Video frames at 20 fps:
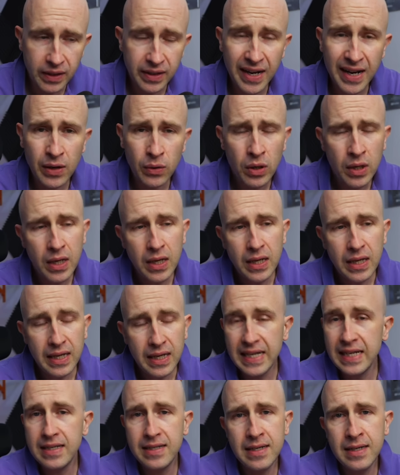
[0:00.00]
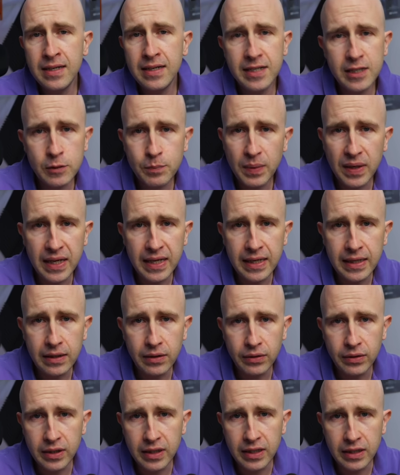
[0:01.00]
Now, it didn't display
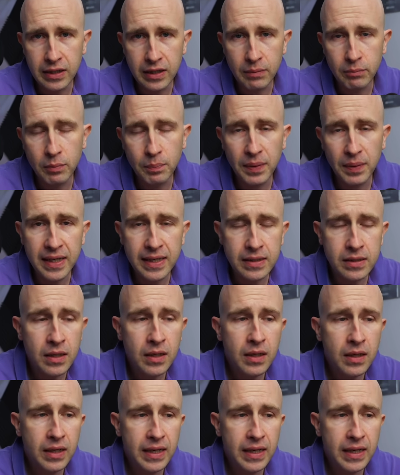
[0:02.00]
the number plate.